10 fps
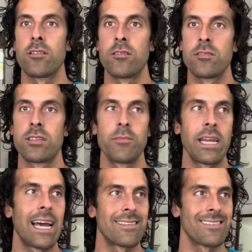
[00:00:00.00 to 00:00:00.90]
or somebody
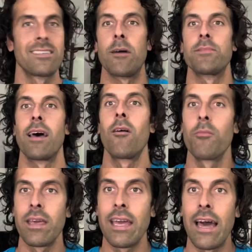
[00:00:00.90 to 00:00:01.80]
hasn't stopped to help
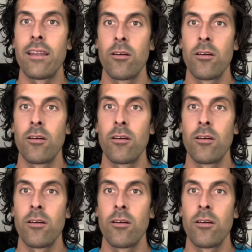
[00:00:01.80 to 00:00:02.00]
me yet,